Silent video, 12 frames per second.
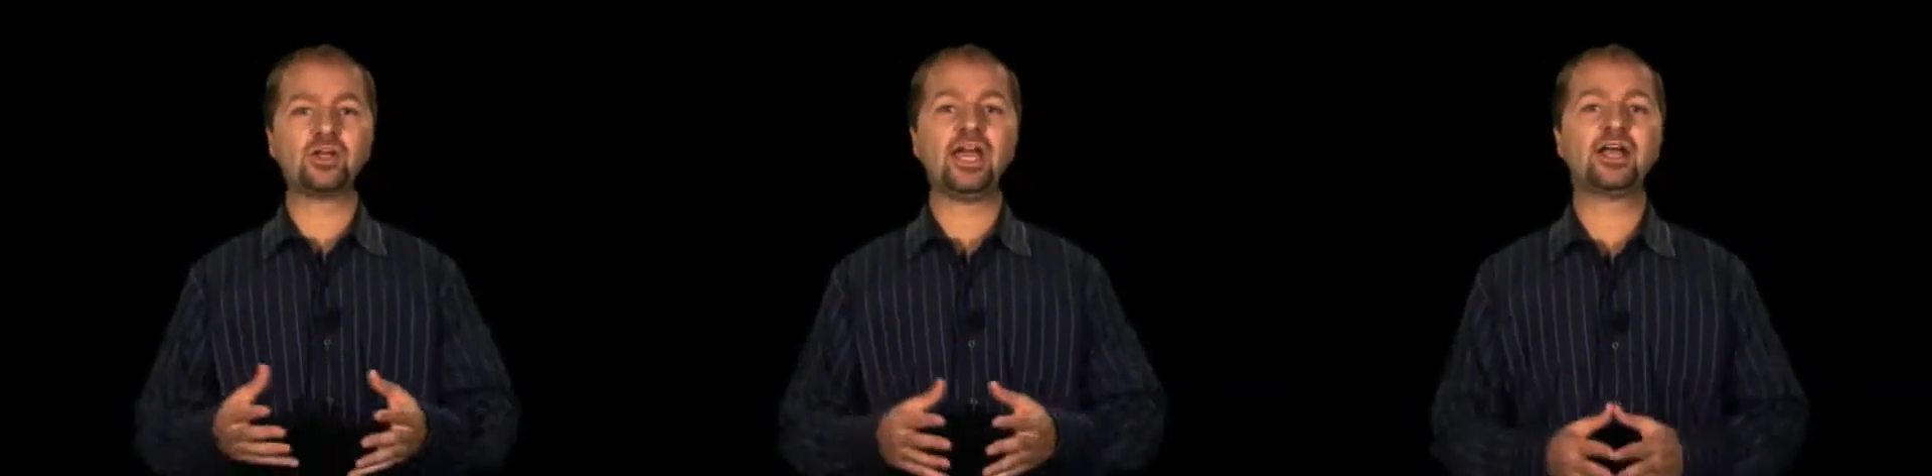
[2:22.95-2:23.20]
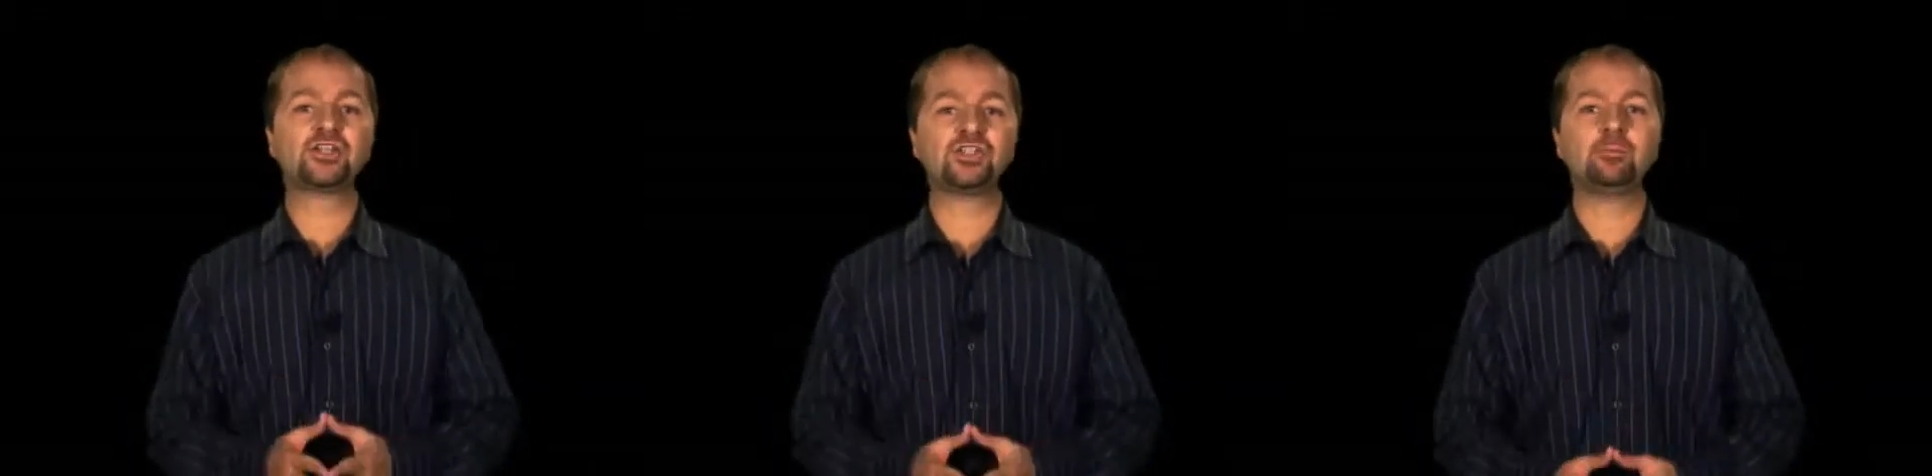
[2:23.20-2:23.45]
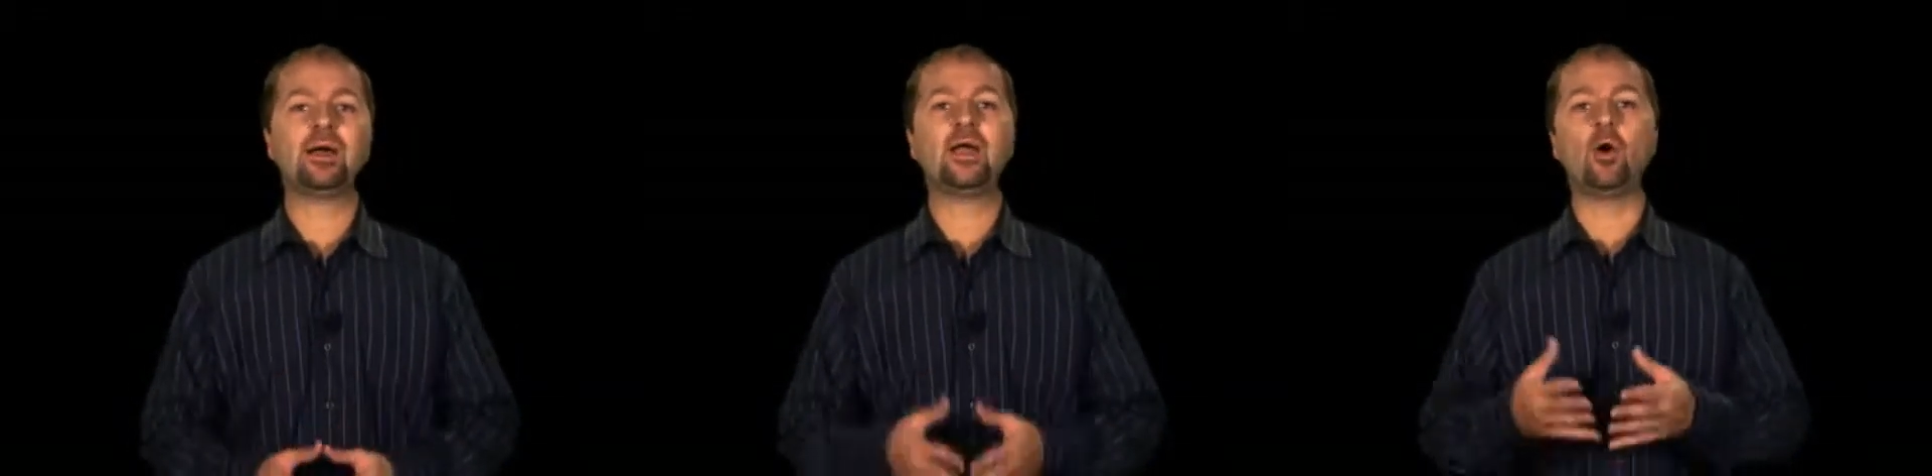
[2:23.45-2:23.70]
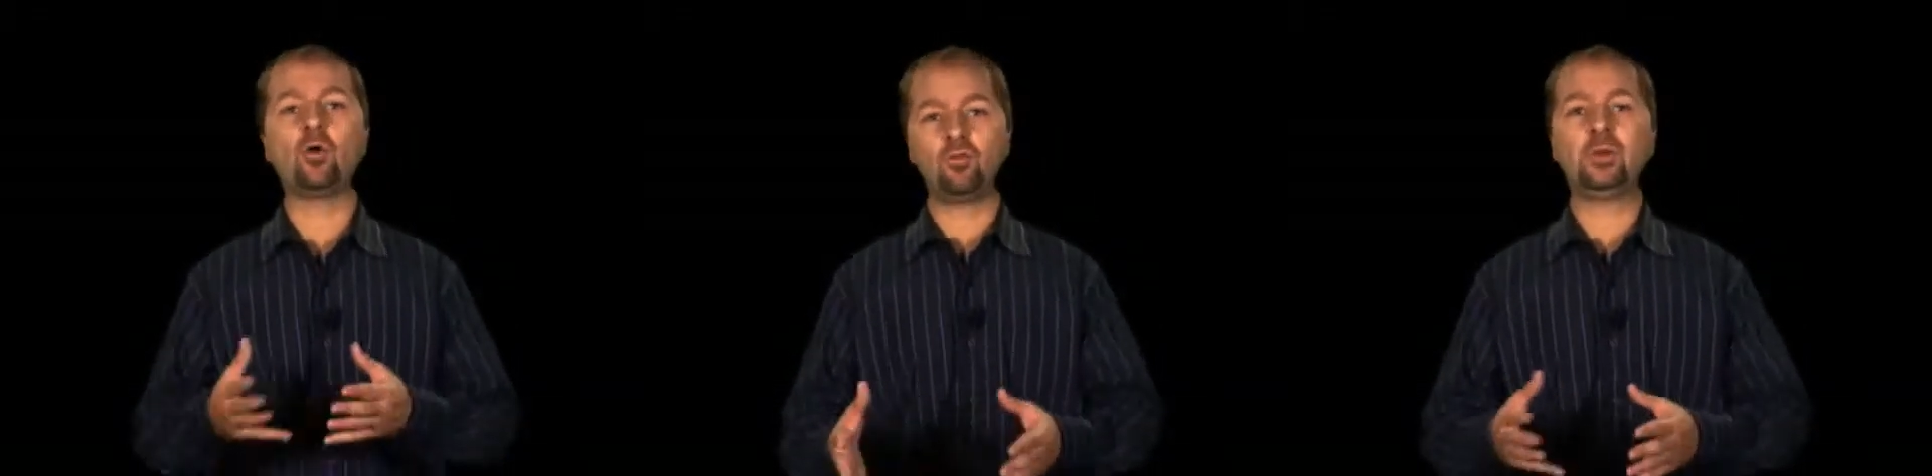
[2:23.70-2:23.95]
action by
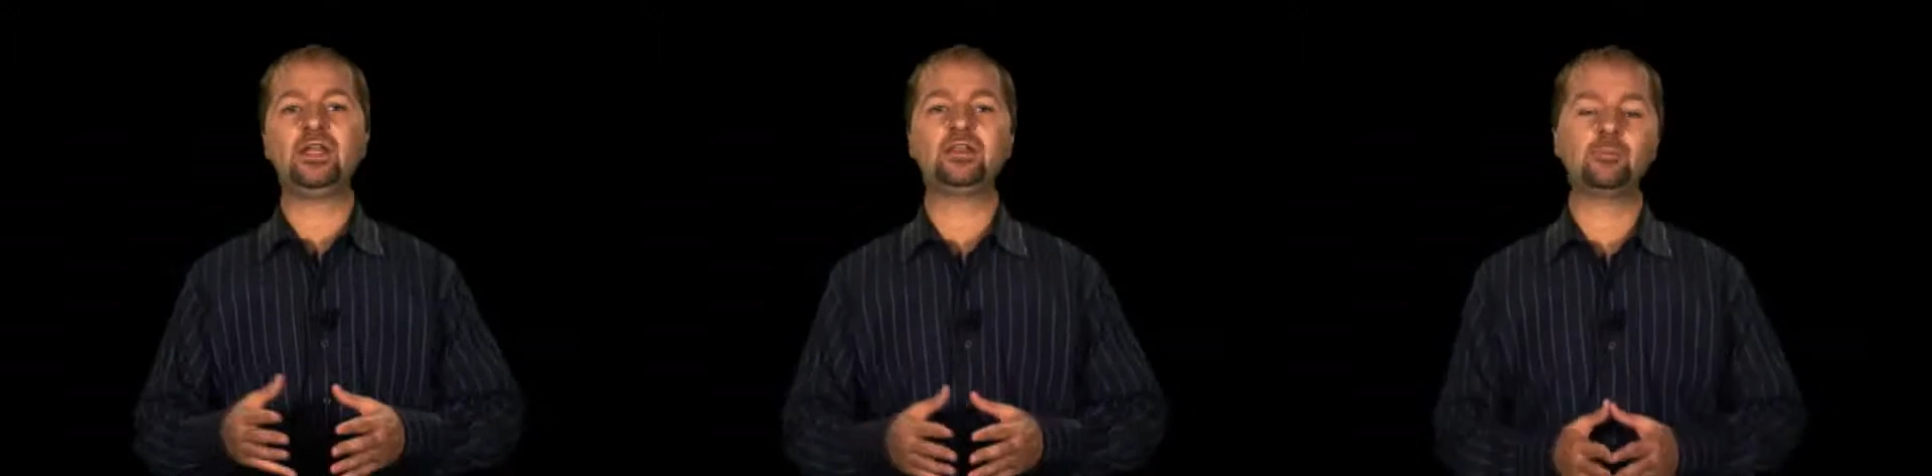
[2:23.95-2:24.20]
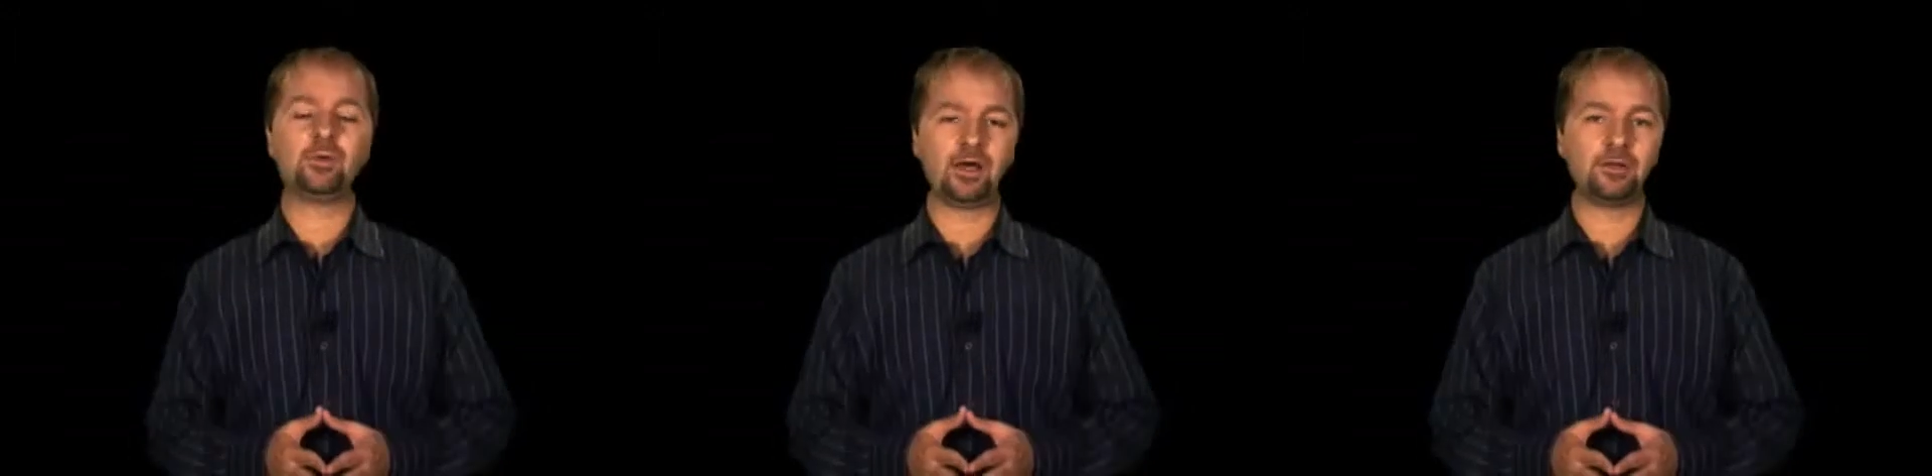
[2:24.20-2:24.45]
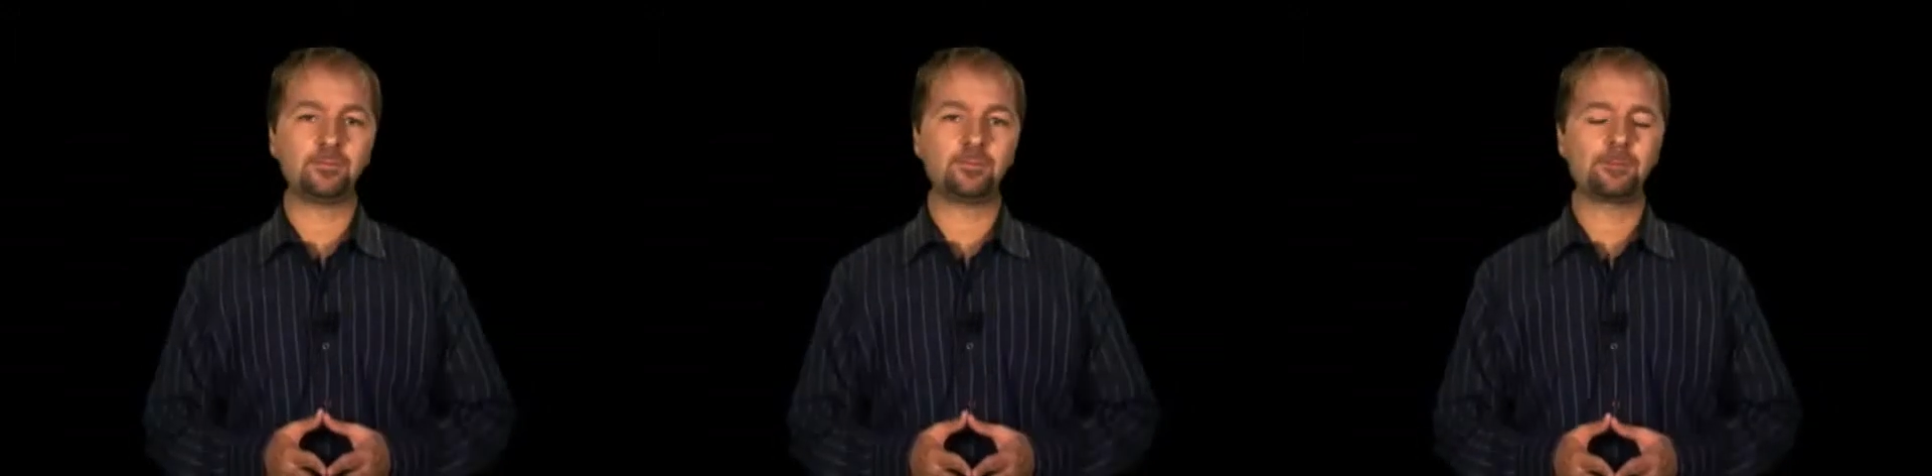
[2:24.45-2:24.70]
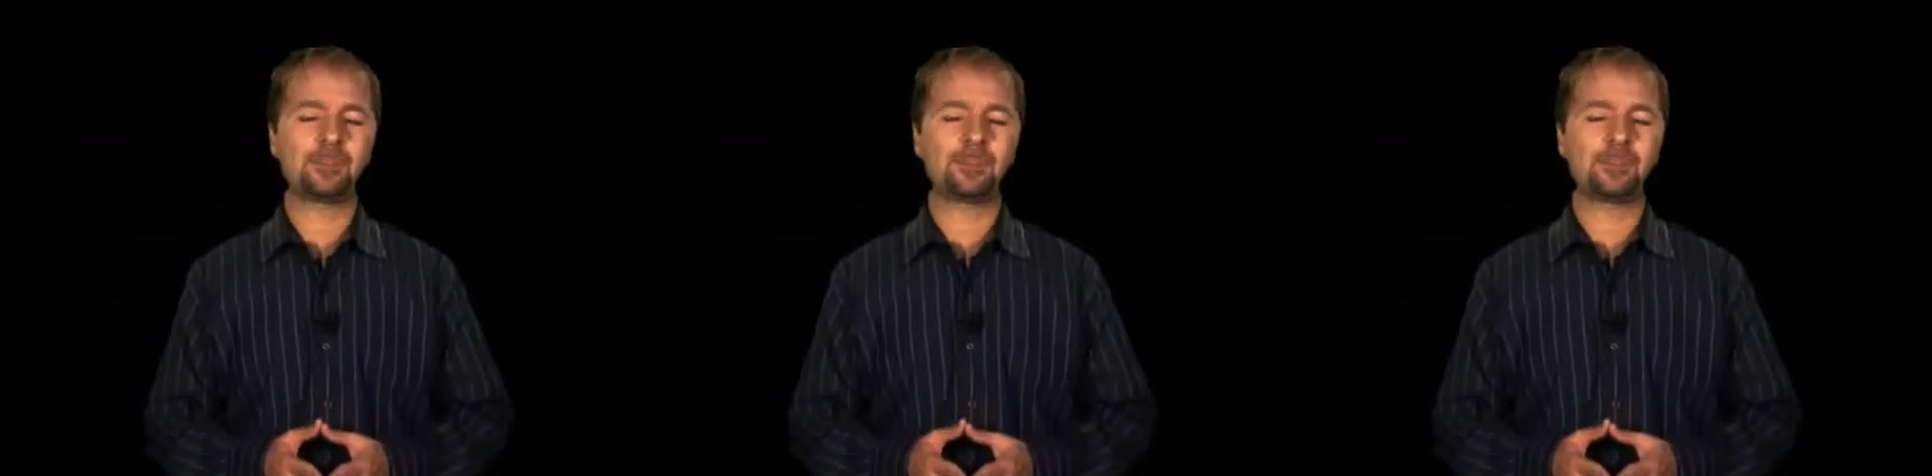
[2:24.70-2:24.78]
overbetting the pot.